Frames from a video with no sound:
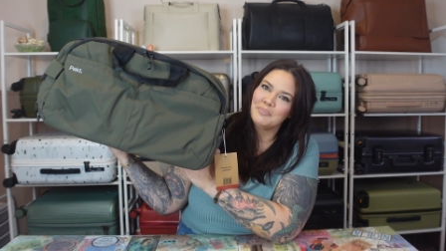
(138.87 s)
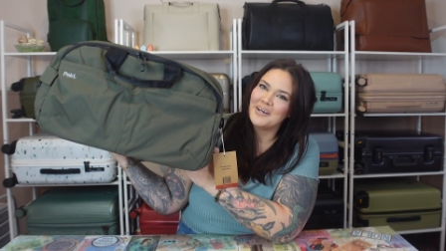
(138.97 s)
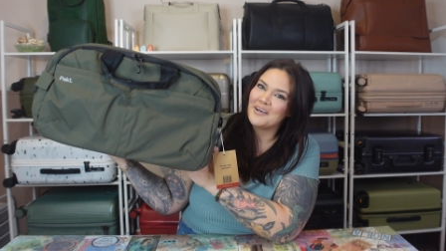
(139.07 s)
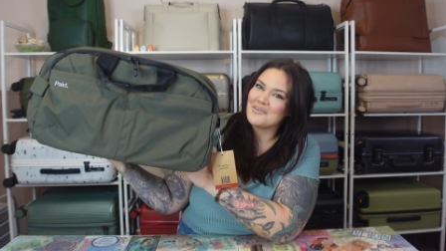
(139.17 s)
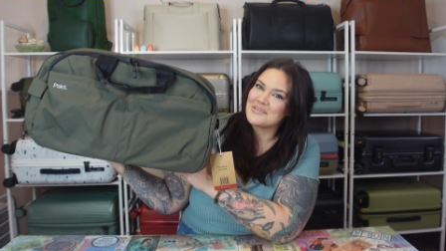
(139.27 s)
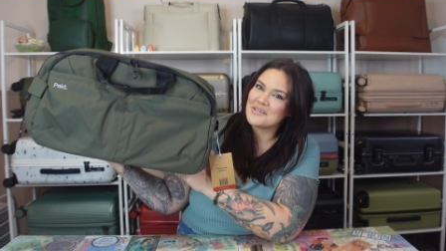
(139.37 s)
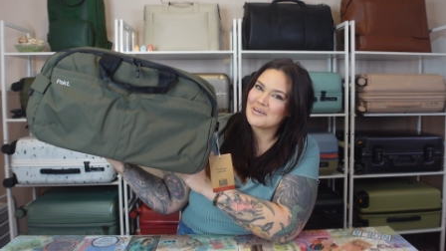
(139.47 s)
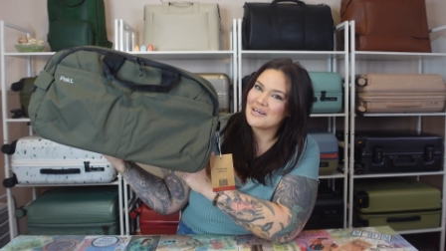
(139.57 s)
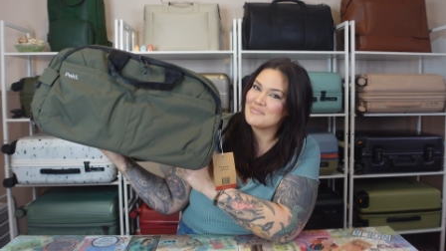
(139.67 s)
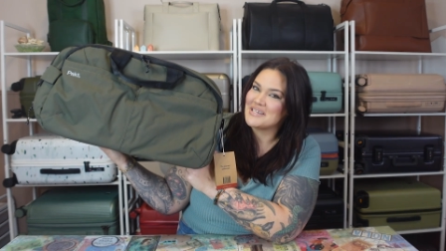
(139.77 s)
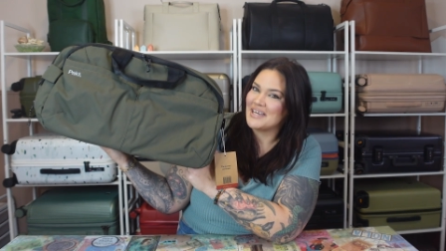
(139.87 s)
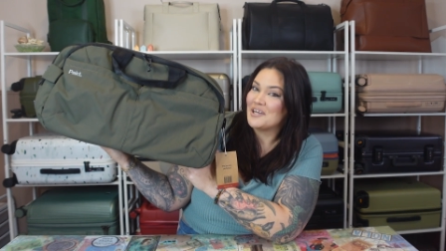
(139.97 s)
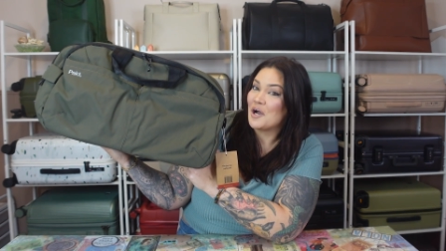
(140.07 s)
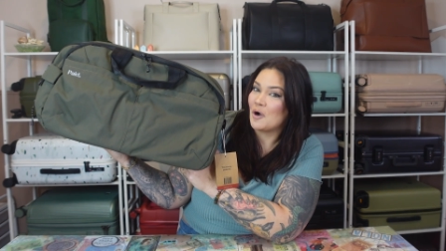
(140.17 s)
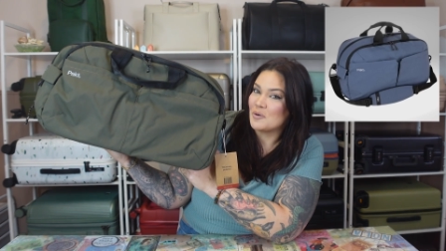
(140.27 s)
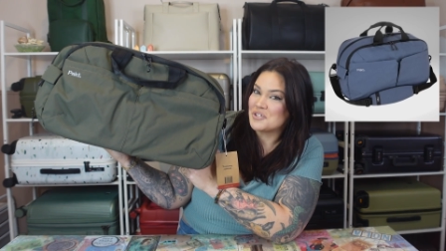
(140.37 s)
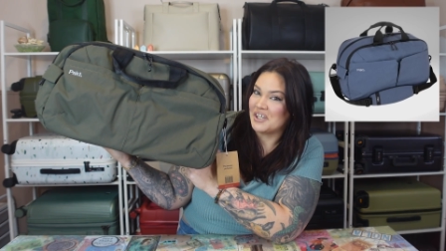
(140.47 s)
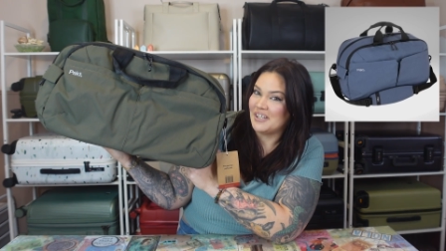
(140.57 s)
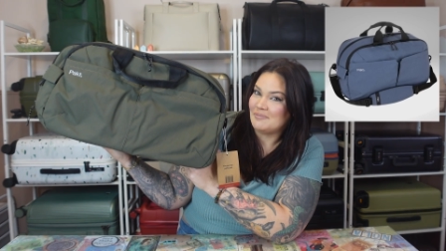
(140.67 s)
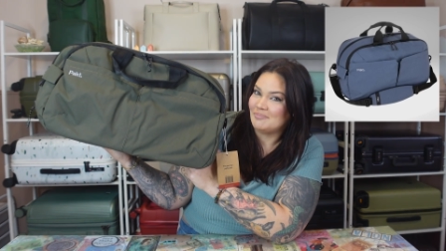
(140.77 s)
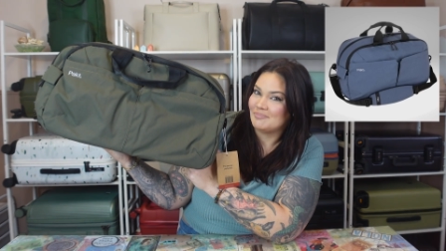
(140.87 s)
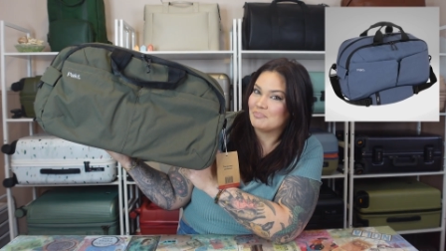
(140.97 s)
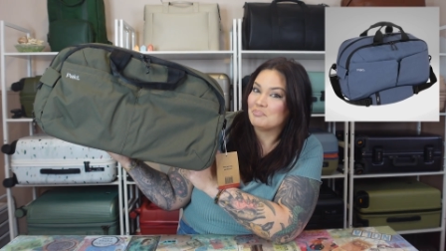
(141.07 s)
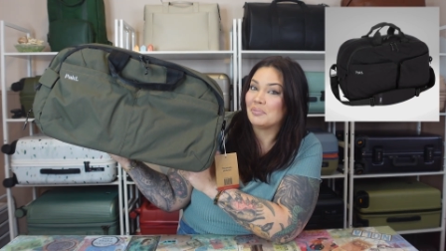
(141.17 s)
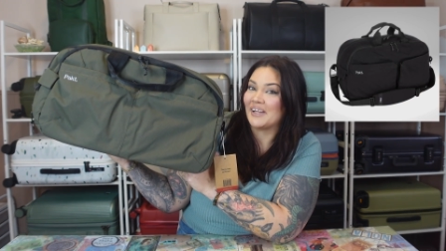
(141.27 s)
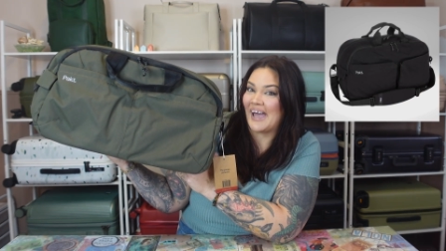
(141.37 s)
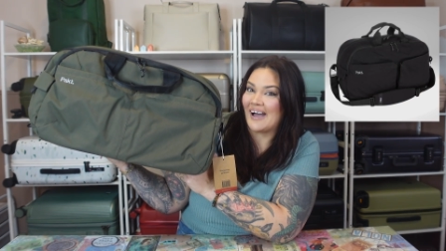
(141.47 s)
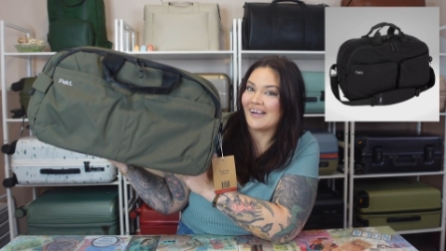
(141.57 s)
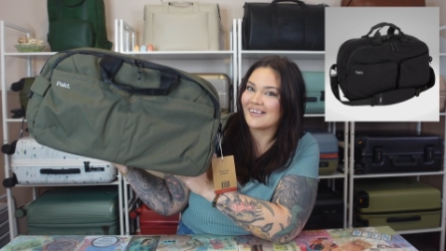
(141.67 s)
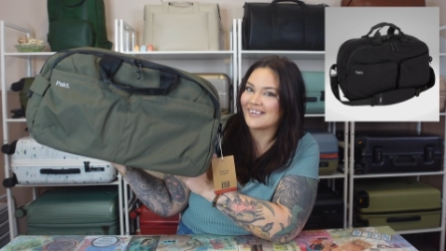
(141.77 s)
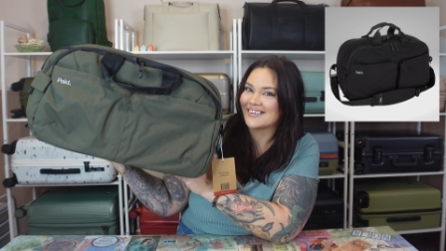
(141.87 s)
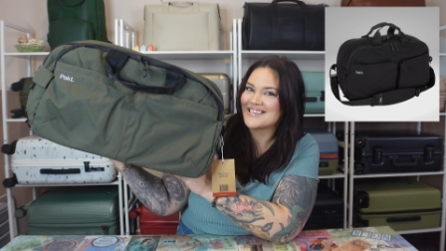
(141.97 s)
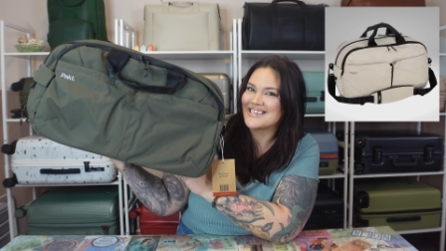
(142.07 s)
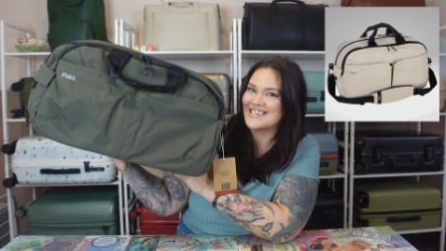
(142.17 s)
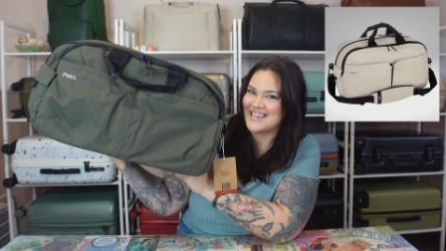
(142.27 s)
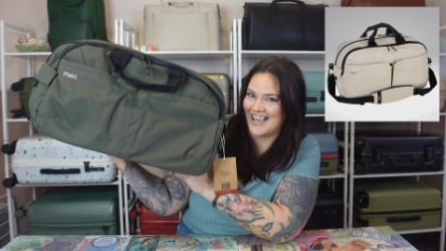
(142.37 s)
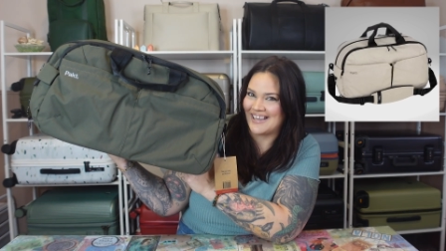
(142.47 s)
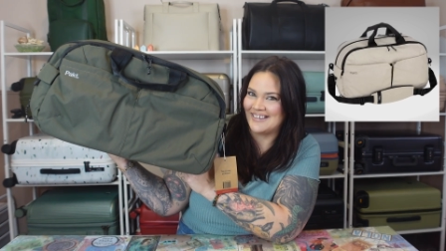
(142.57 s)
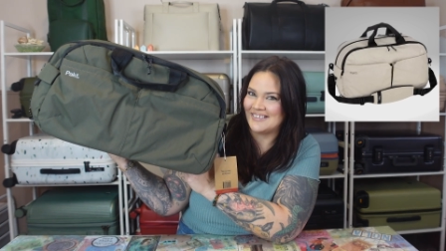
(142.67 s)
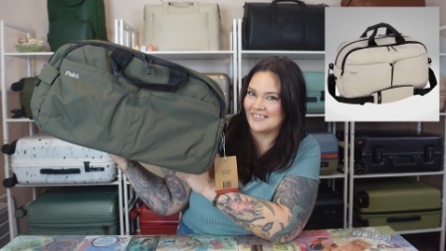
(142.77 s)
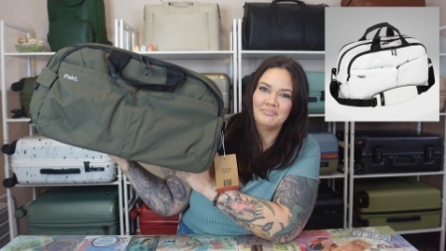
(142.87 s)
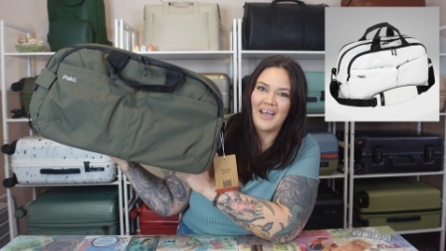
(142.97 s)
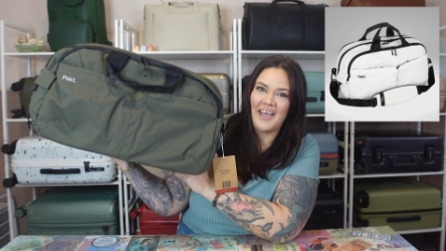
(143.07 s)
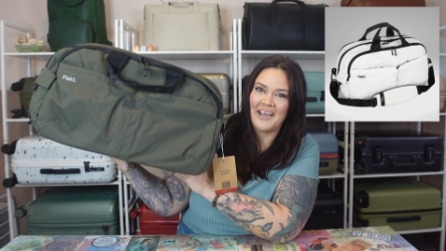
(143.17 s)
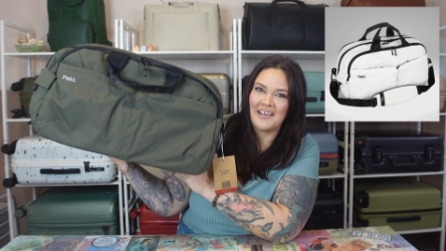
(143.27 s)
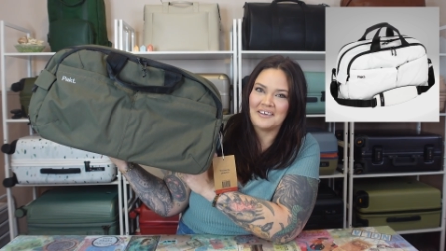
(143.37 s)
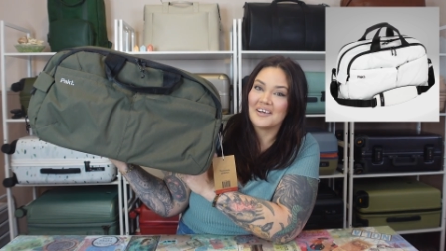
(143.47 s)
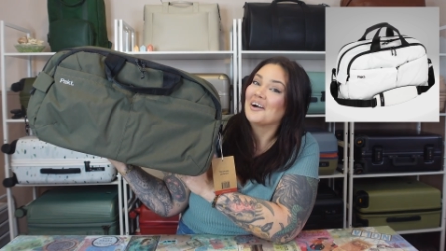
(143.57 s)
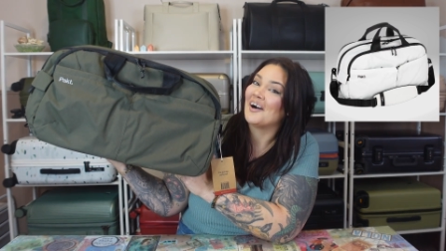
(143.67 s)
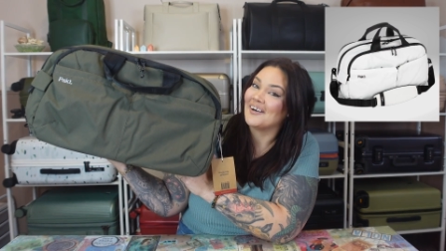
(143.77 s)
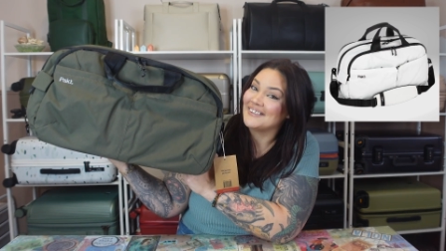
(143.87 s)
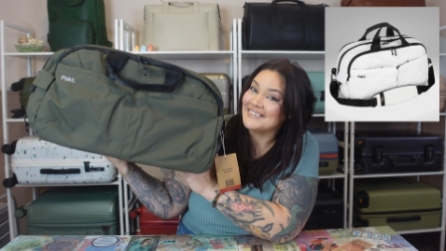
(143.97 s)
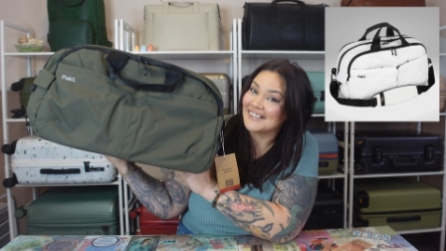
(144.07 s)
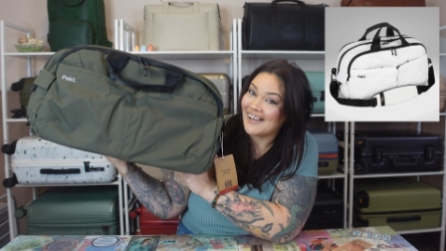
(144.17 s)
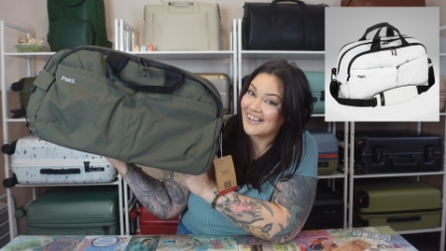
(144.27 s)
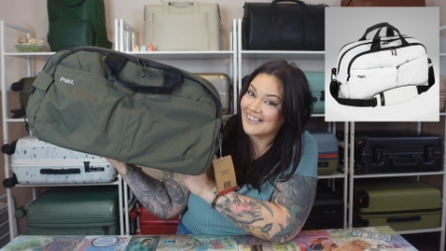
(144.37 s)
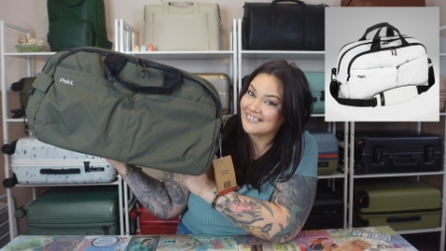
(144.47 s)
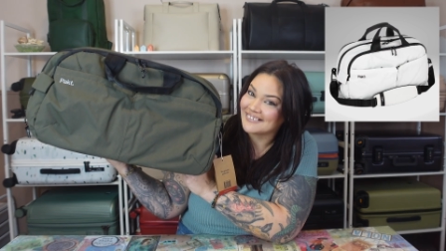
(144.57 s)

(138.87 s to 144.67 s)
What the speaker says: But it also comes in ocean, black, sand, and undyed.